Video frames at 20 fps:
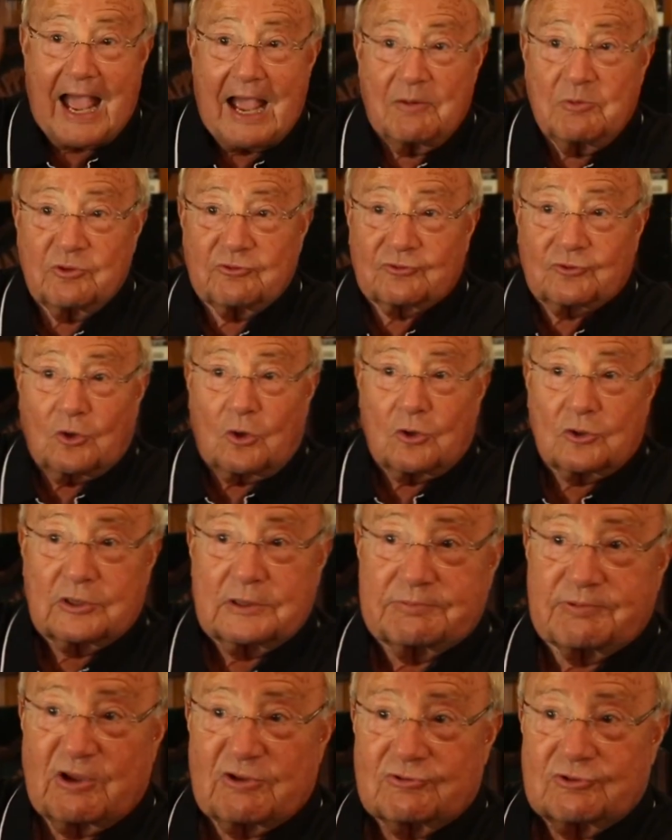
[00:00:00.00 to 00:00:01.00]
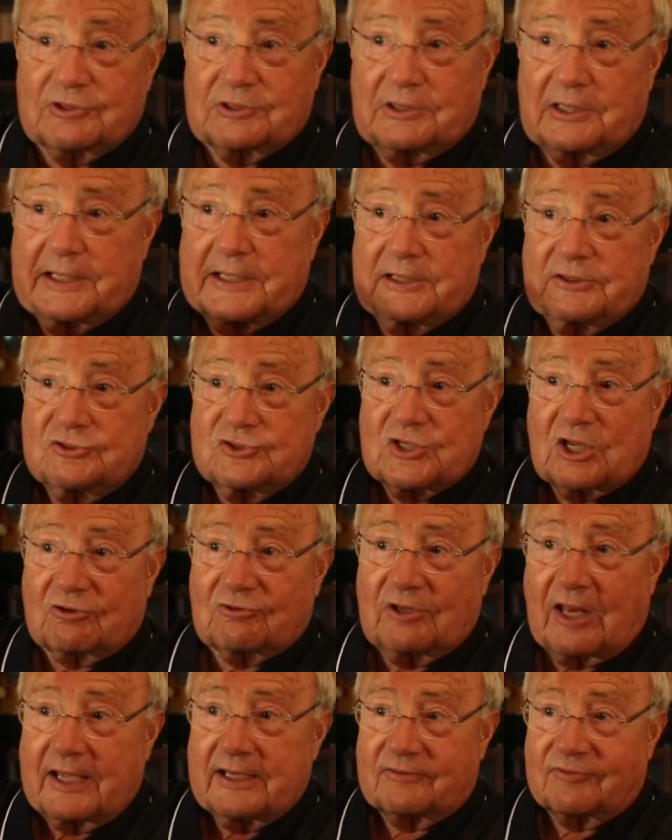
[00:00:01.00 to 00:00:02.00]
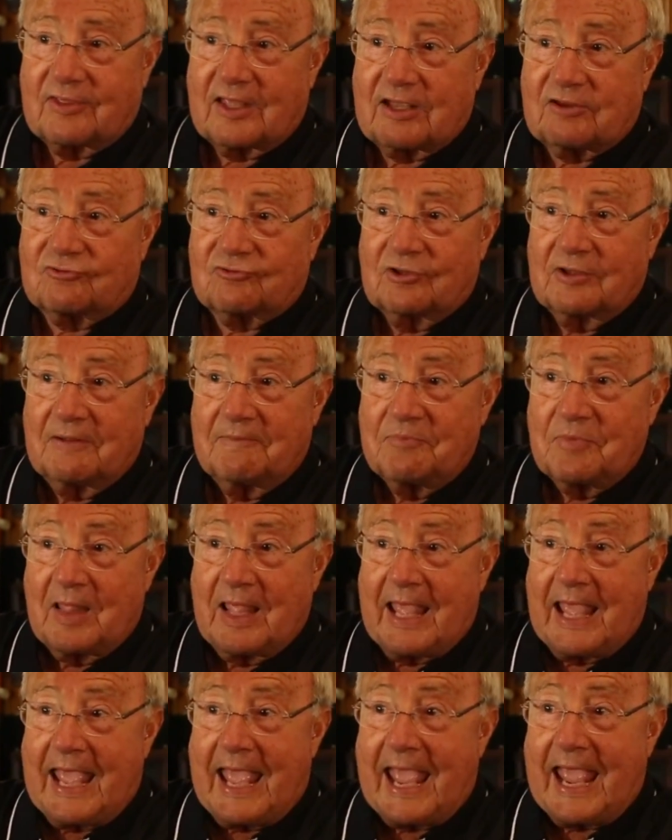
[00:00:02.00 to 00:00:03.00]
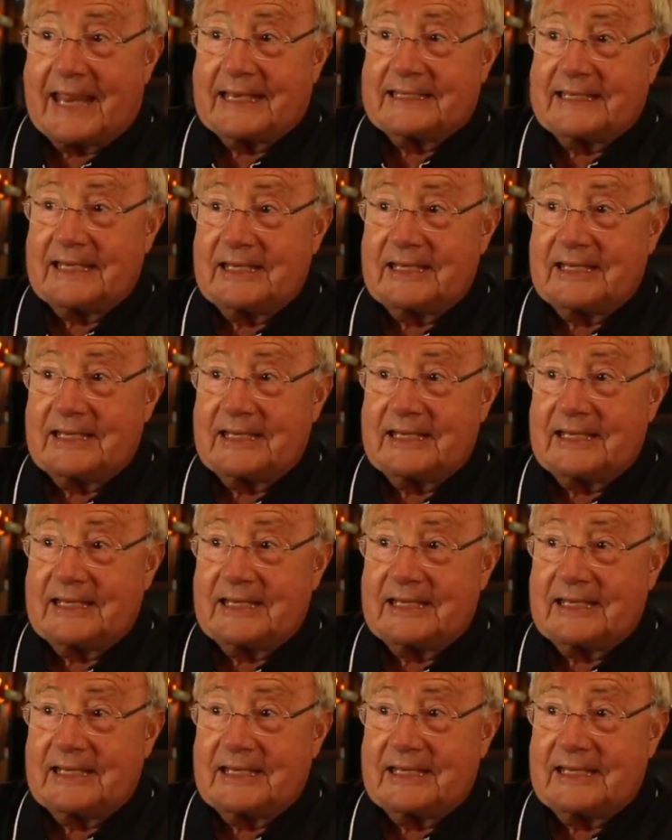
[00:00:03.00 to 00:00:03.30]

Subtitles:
was talking to President Clinton just like this, and he